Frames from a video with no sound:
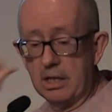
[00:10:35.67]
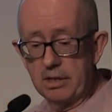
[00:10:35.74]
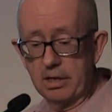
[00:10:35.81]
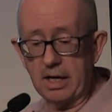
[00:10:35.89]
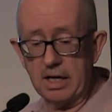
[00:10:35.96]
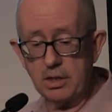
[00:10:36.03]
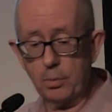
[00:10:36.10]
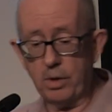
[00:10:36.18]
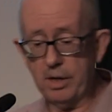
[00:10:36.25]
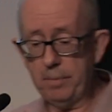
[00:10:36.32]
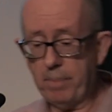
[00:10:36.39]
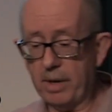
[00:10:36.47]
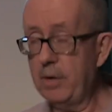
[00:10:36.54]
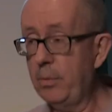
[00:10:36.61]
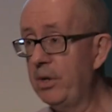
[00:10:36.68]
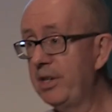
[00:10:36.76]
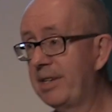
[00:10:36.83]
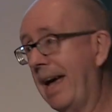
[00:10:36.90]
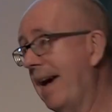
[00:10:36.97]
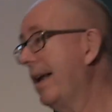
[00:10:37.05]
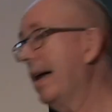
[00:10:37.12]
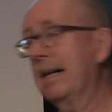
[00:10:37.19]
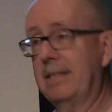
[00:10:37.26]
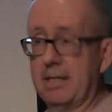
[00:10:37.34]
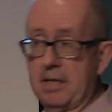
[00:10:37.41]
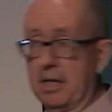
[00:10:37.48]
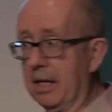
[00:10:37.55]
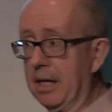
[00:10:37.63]
So that's why Byword can
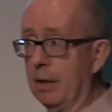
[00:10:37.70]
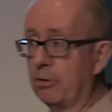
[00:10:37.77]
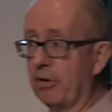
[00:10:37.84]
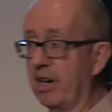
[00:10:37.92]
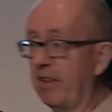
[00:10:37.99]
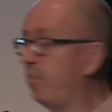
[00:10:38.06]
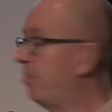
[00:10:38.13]
access iCloud Drive,